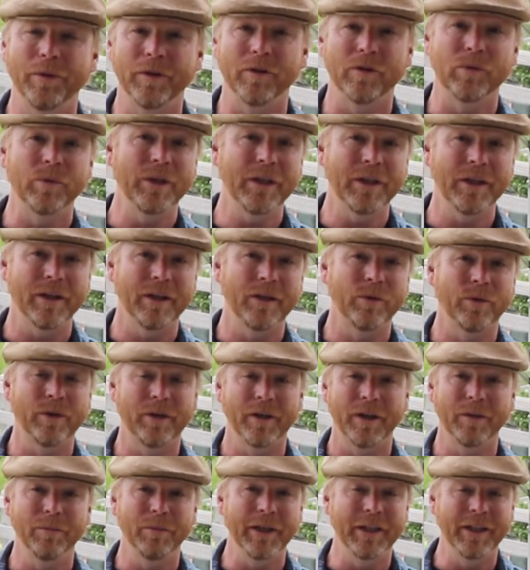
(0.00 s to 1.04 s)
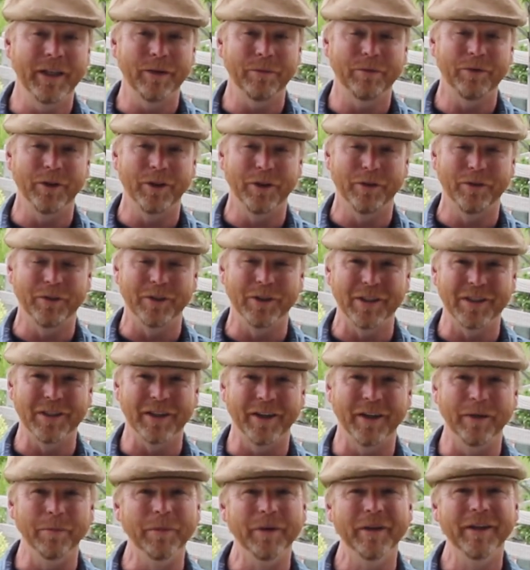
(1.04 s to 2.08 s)
this weekend we're going to meet up for the first
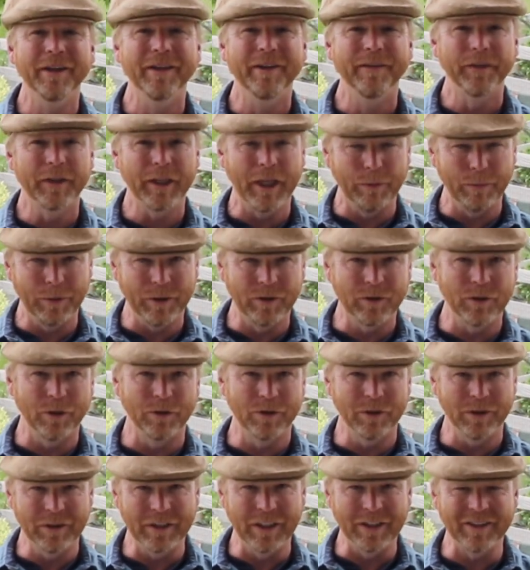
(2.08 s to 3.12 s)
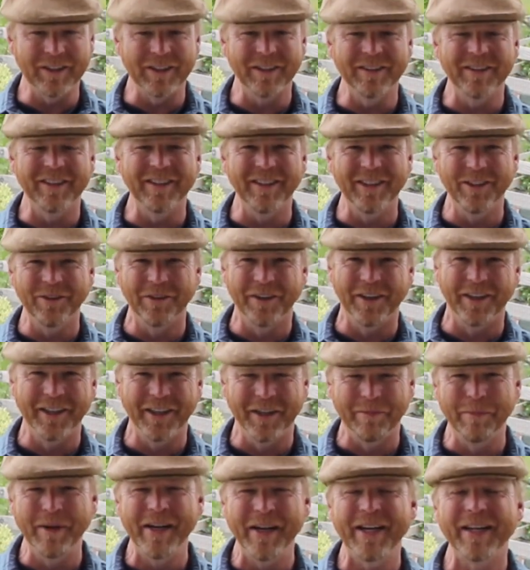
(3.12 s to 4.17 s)
time, keeping social distancing,
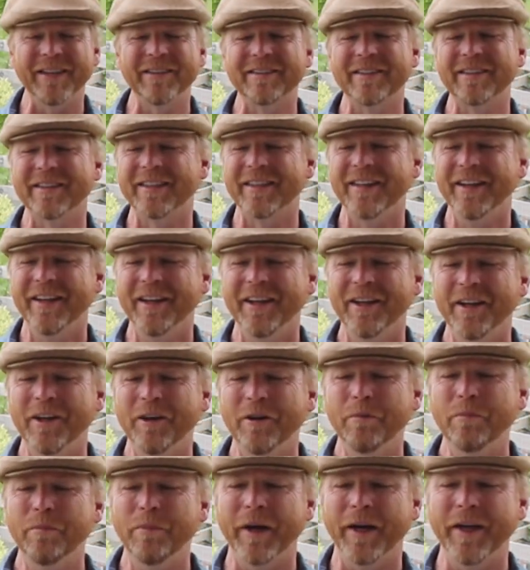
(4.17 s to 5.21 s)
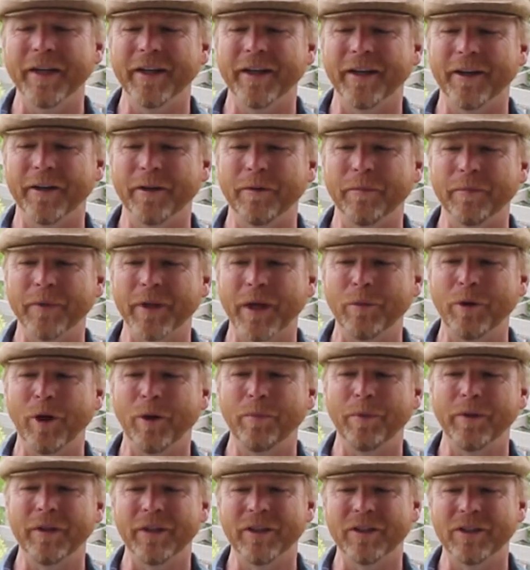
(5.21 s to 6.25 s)
wearing masks. But I'm
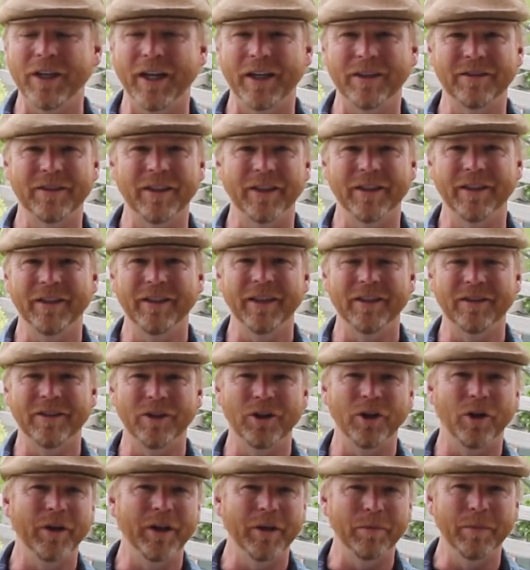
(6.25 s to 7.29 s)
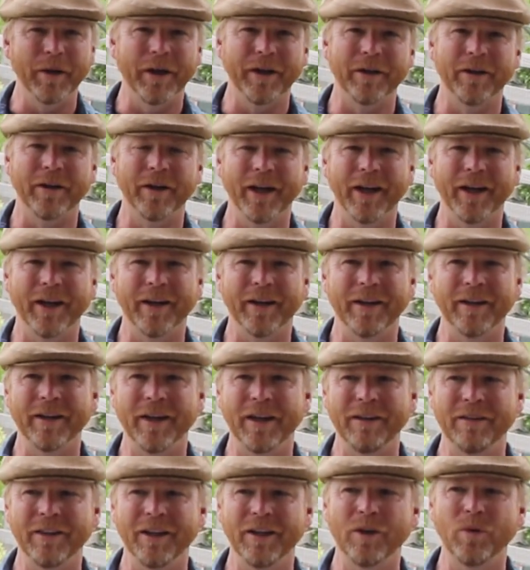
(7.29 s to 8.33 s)
hoping a chance to get to know him better, and
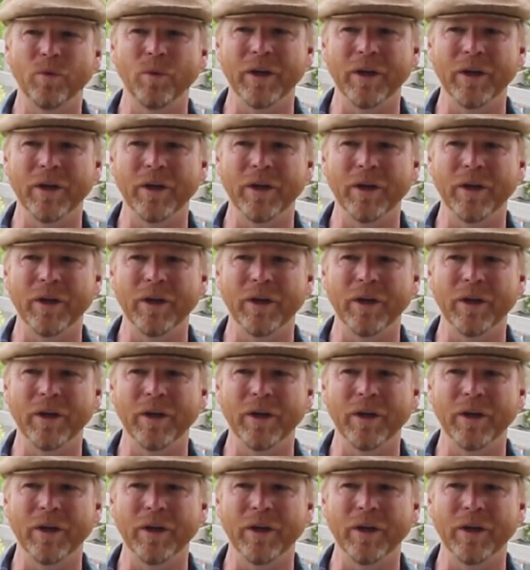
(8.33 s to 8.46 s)
I think